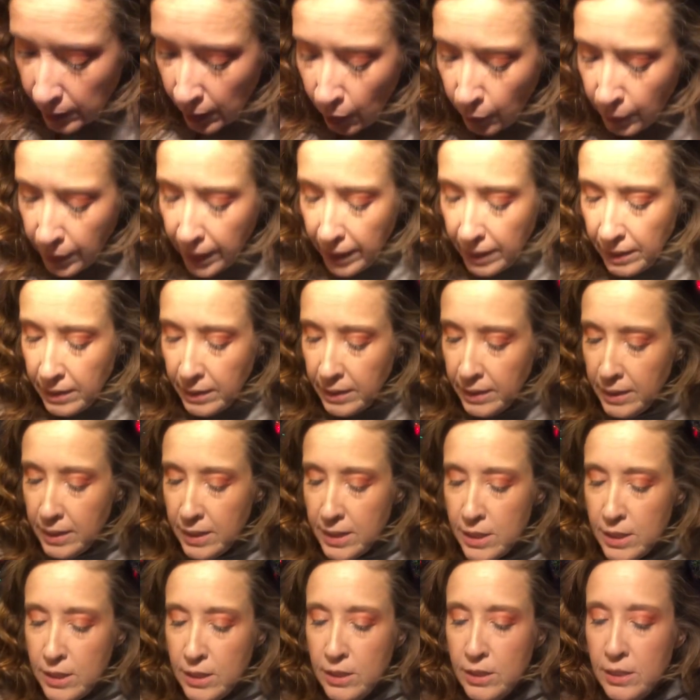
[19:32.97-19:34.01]
Okay,
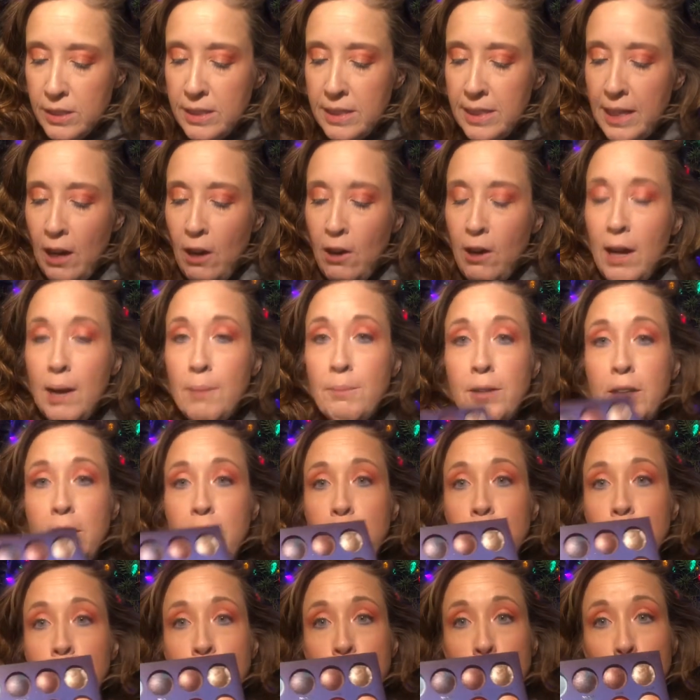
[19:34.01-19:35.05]
now I'm going to
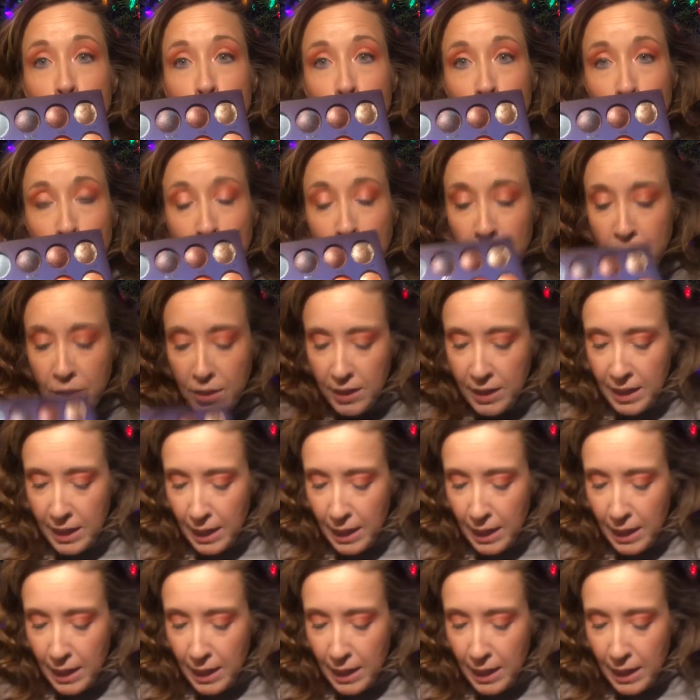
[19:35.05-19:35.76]
use earth,